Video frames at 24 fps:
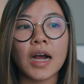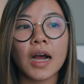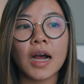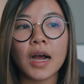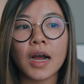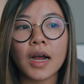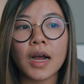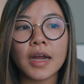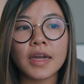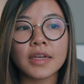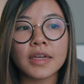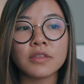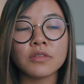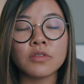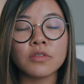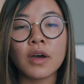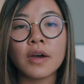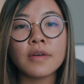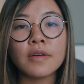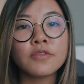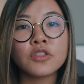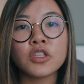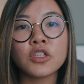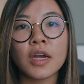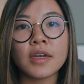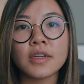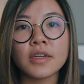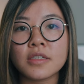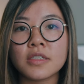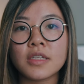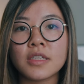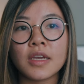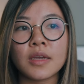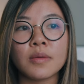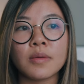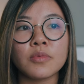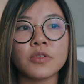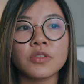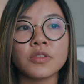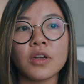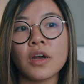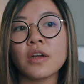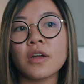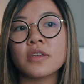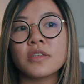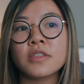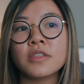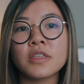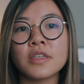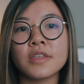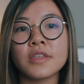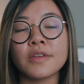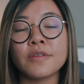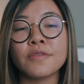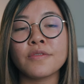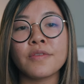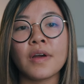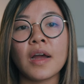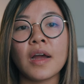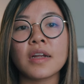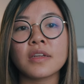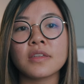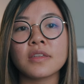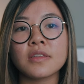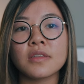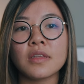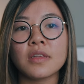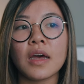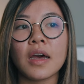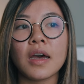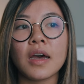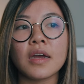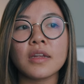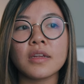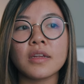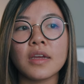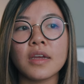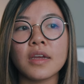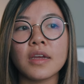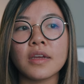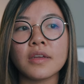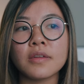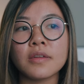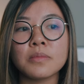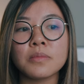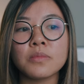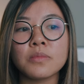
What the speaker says: I love China tape was honestly the fact that it